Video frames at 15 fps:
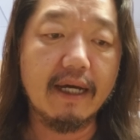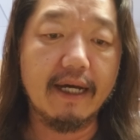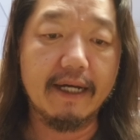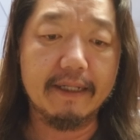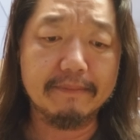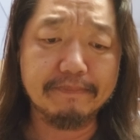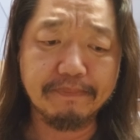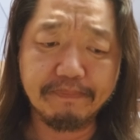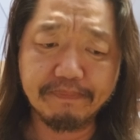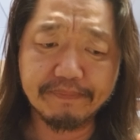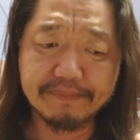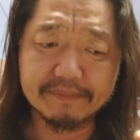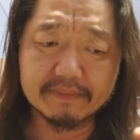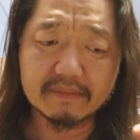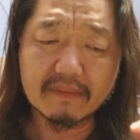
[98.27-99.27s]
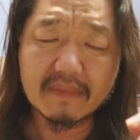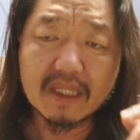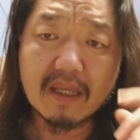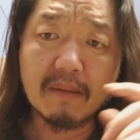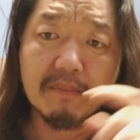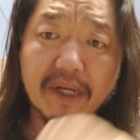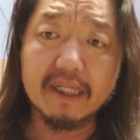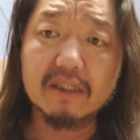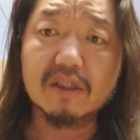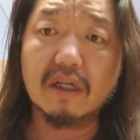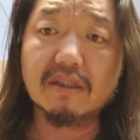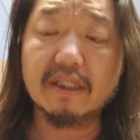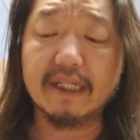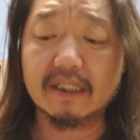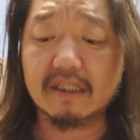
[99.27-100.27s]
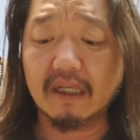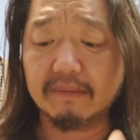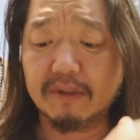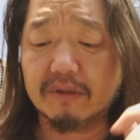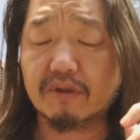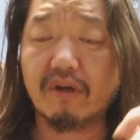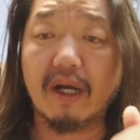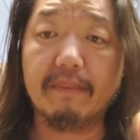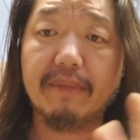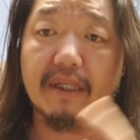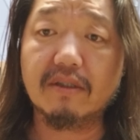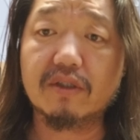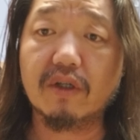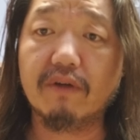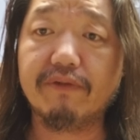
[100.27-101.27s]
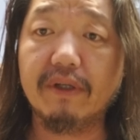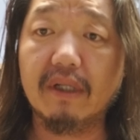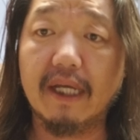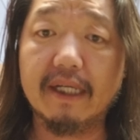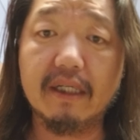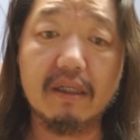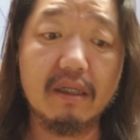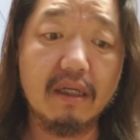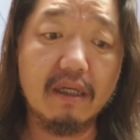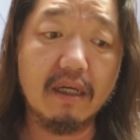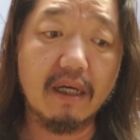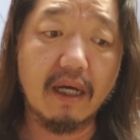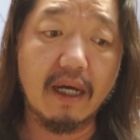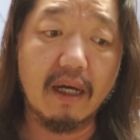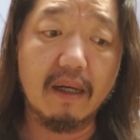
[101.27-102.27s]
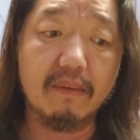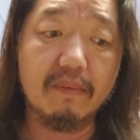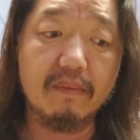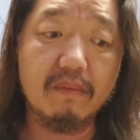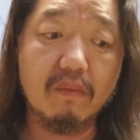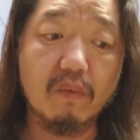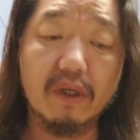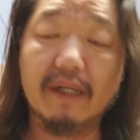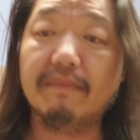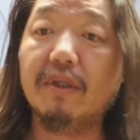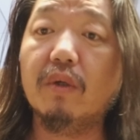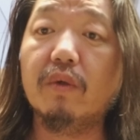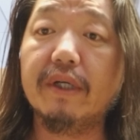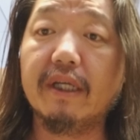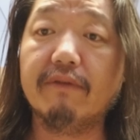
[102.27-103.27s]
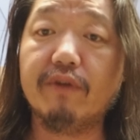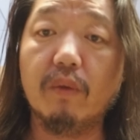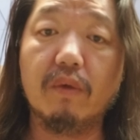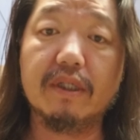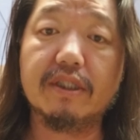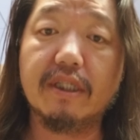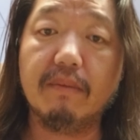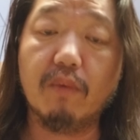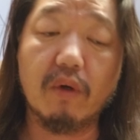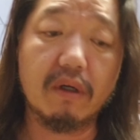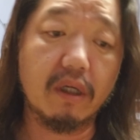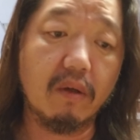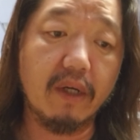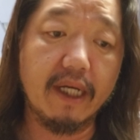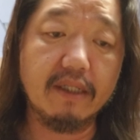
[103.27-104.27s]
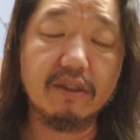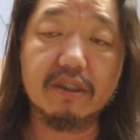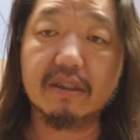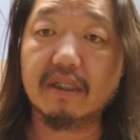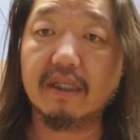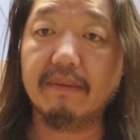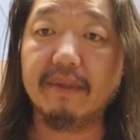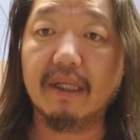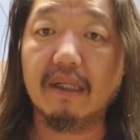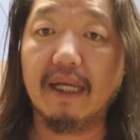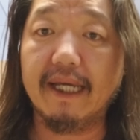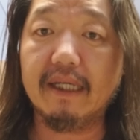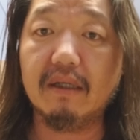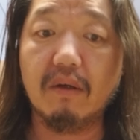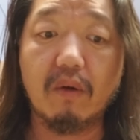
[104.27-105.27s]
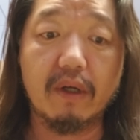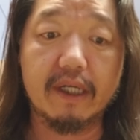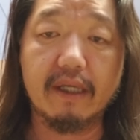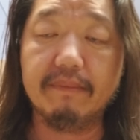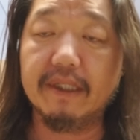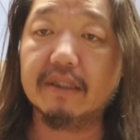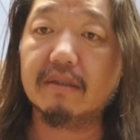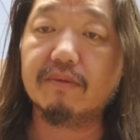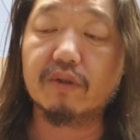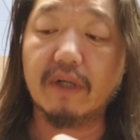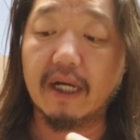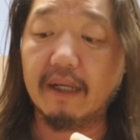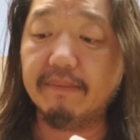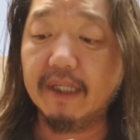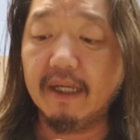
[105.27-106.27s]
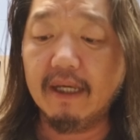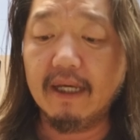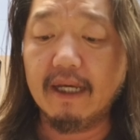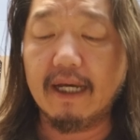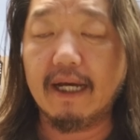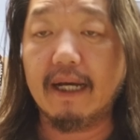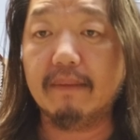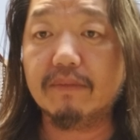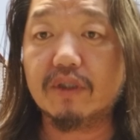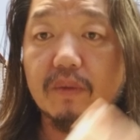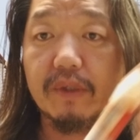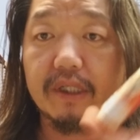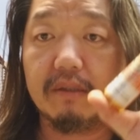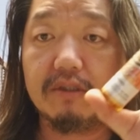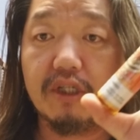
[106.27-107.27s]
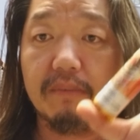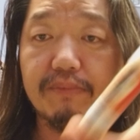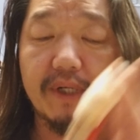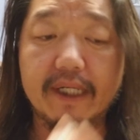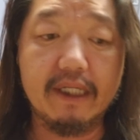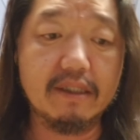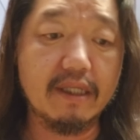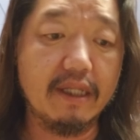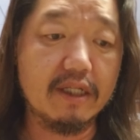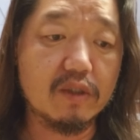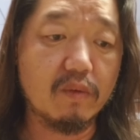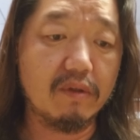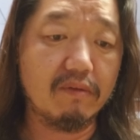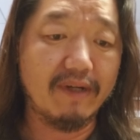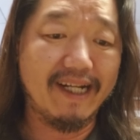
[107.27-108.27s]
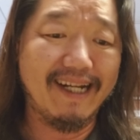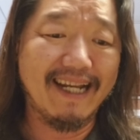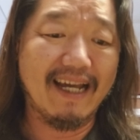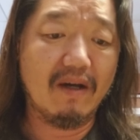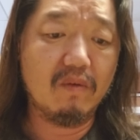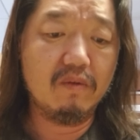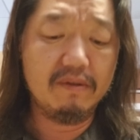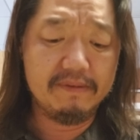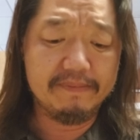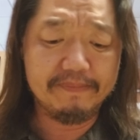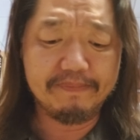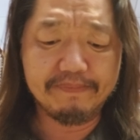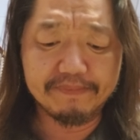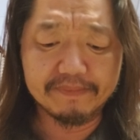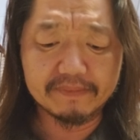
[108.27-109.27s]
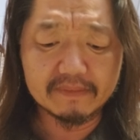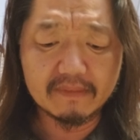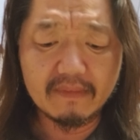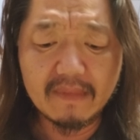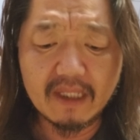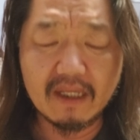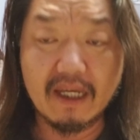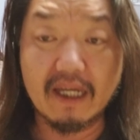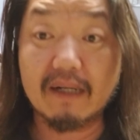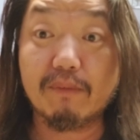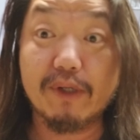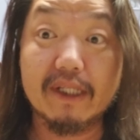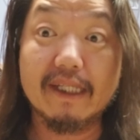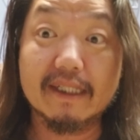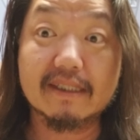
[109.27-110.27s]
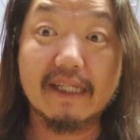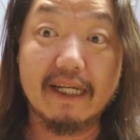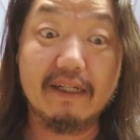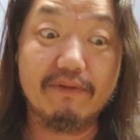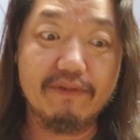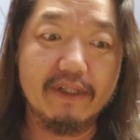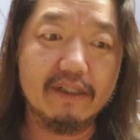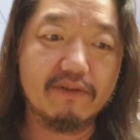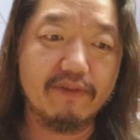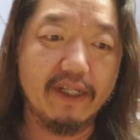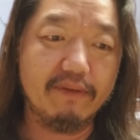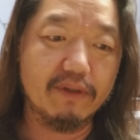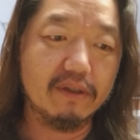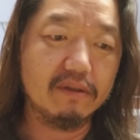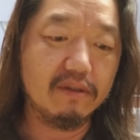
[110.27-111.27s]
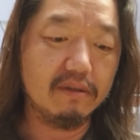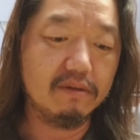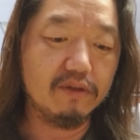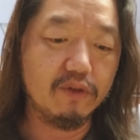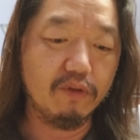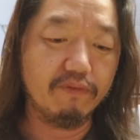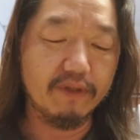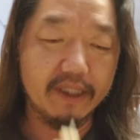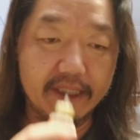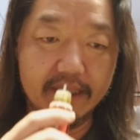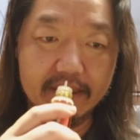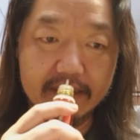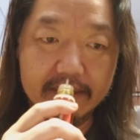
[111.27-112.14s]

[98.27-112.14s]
Um, but it's also next to that subscribe button. So if you like uh, what I'm doing. If you want to see more, go ahead, just give me a like or give me a subscribe. Um, so we're going to jump right into this one right now. And I'm really excited for this flavor, truthfully.